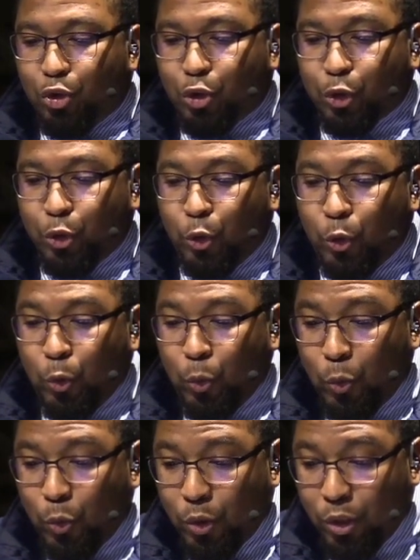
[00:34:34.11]
true
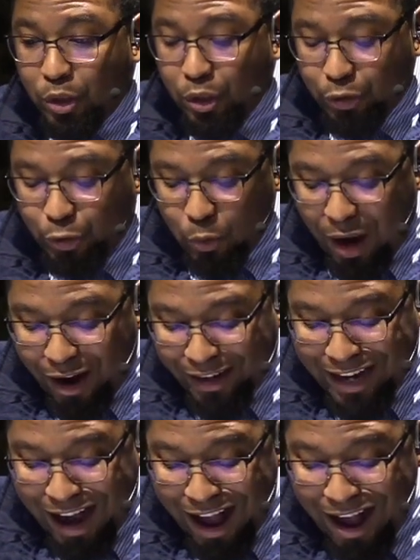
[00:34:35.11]
to our
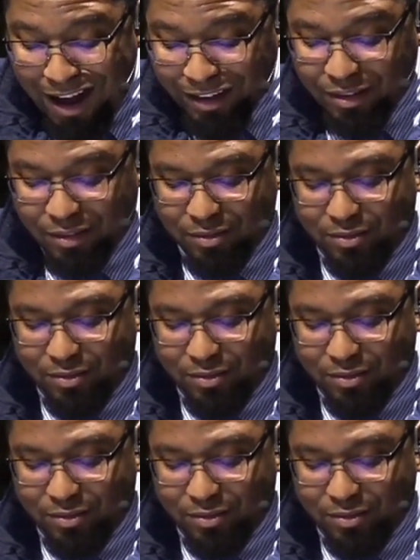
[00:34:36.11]
God